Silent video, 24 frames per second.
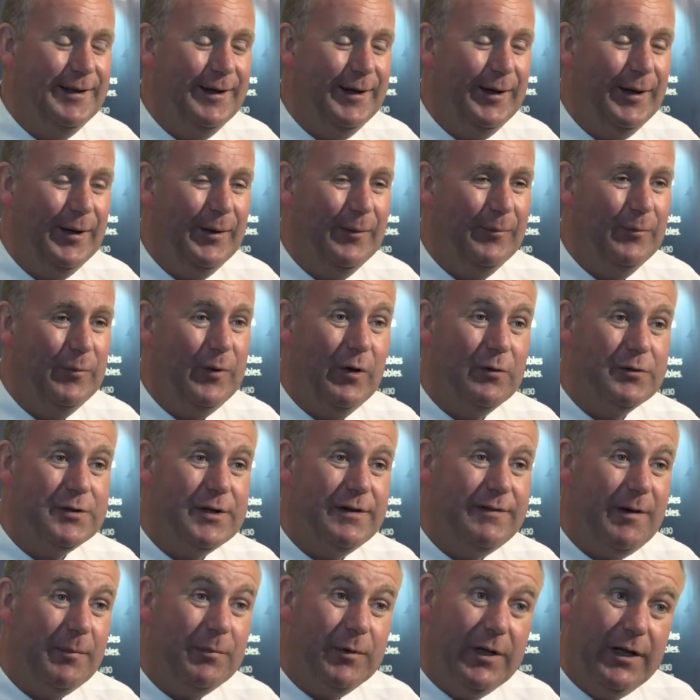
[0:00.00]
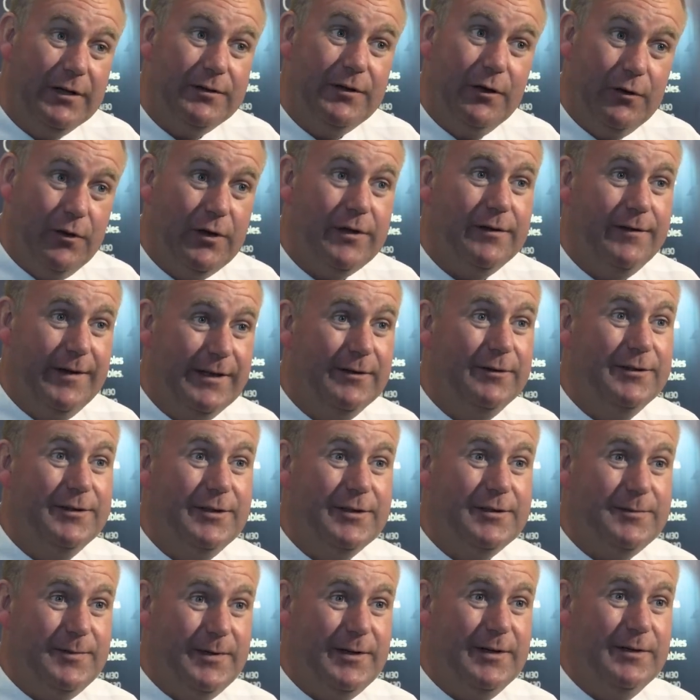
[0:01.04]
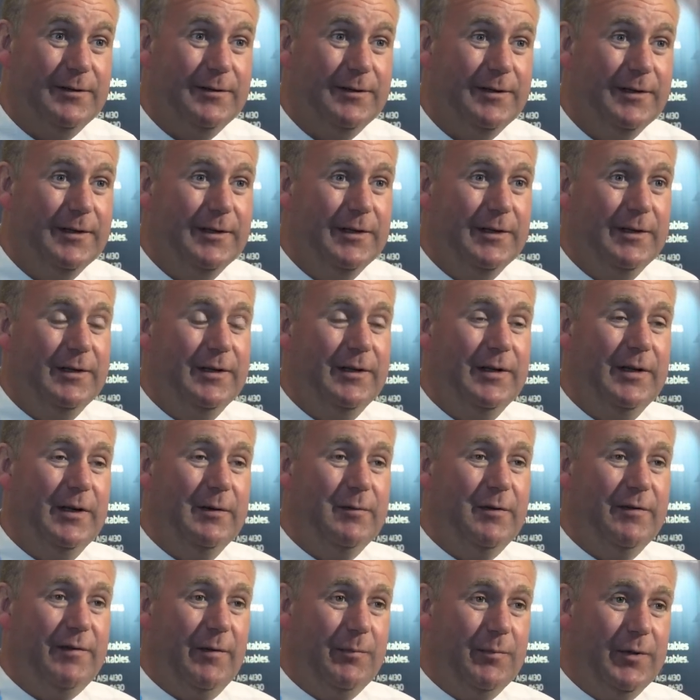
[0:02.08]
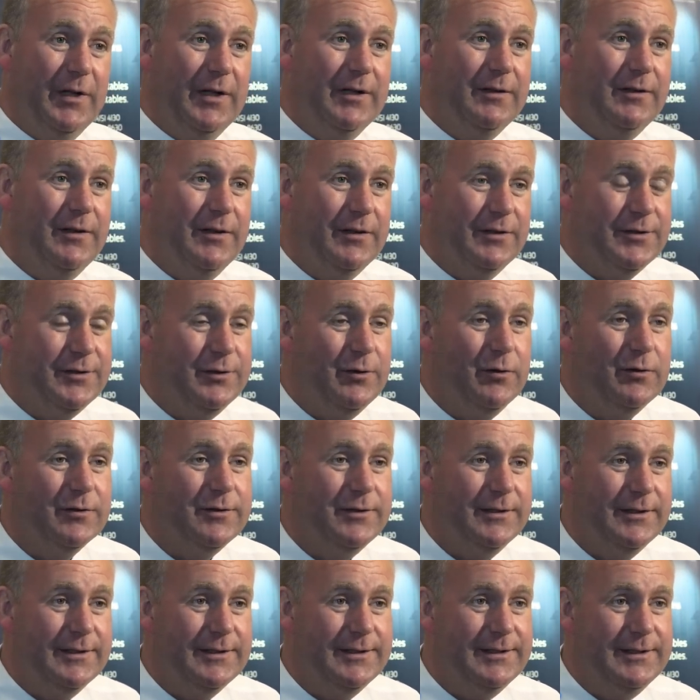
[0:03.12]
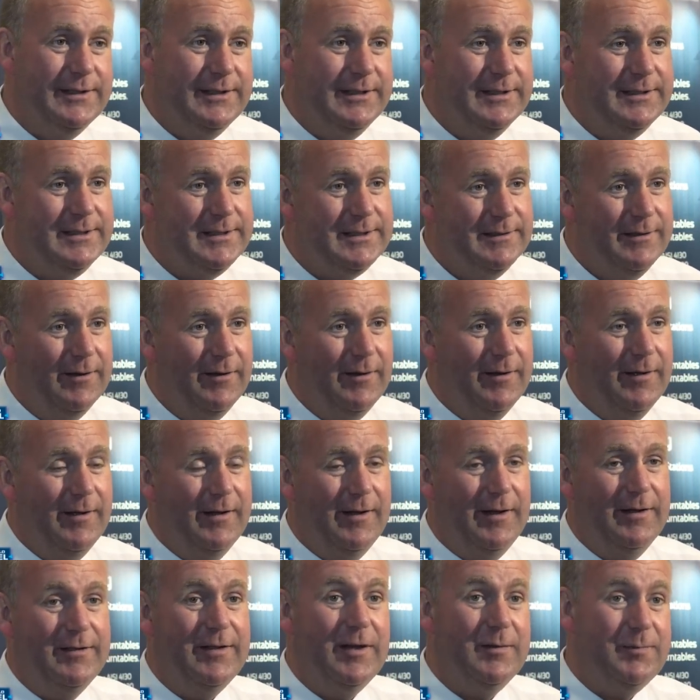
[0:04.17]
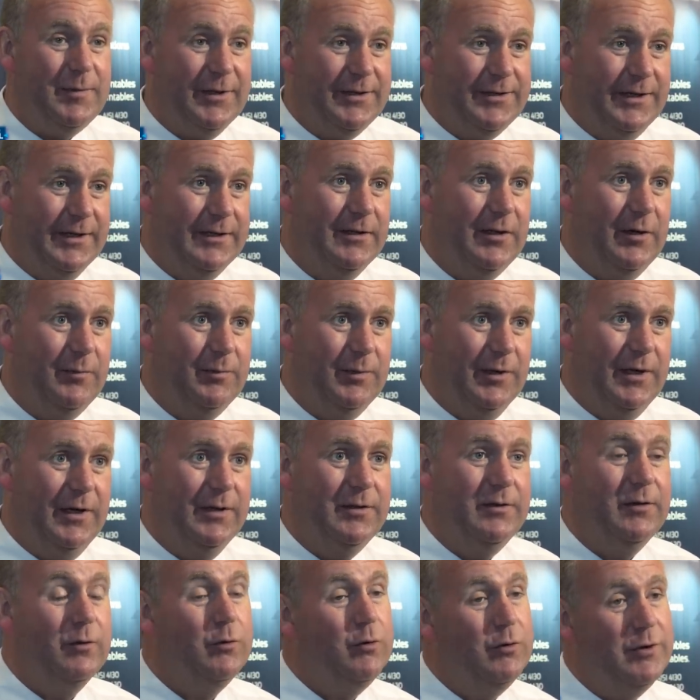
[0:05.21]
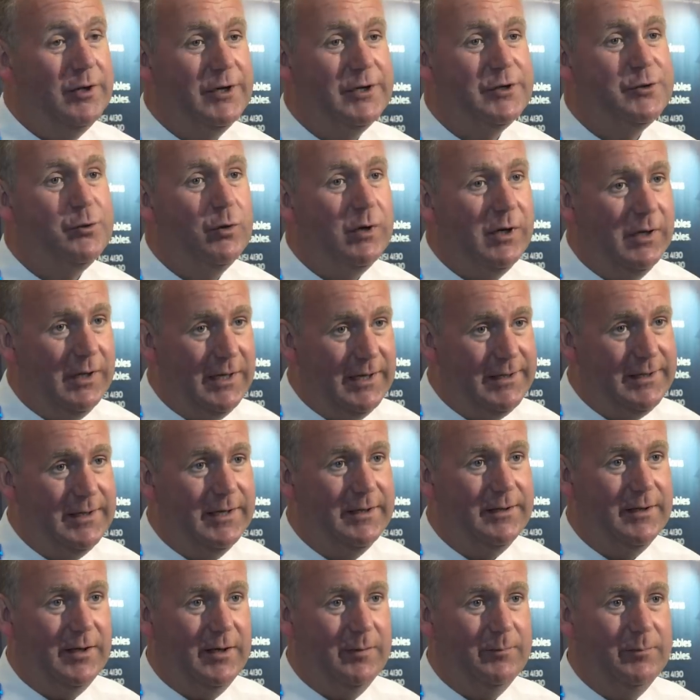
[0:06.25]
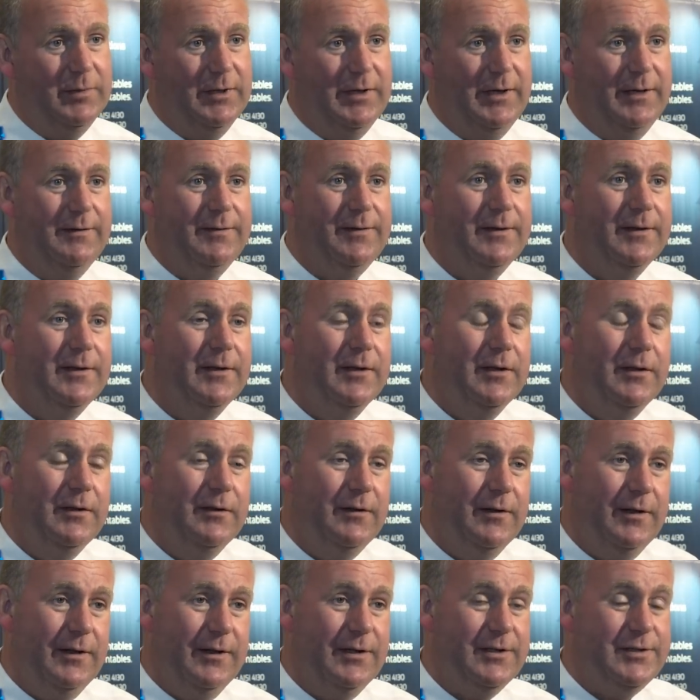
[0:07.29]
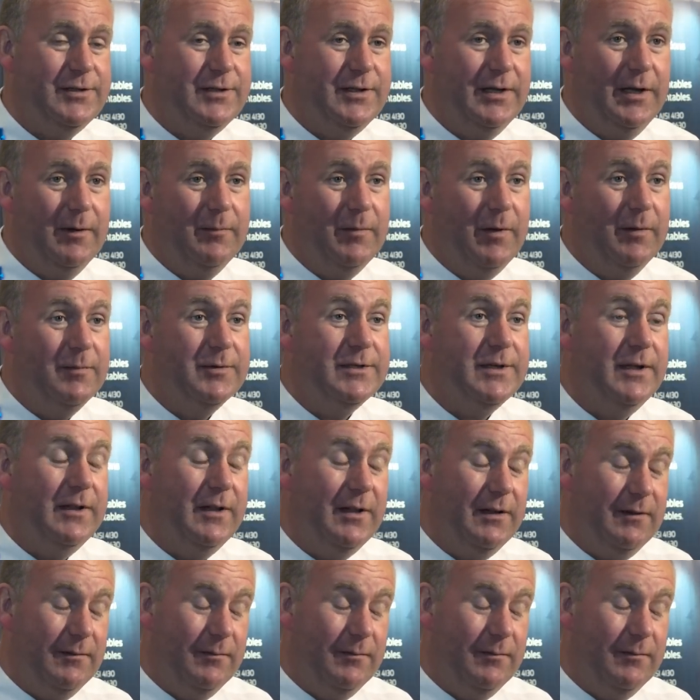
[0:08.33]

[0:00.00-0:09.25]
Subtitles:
We also have a plant in the north of England as well. We have a plant there in Stockton and Tees. And that particular plant, although there is no cladding in that plant, it was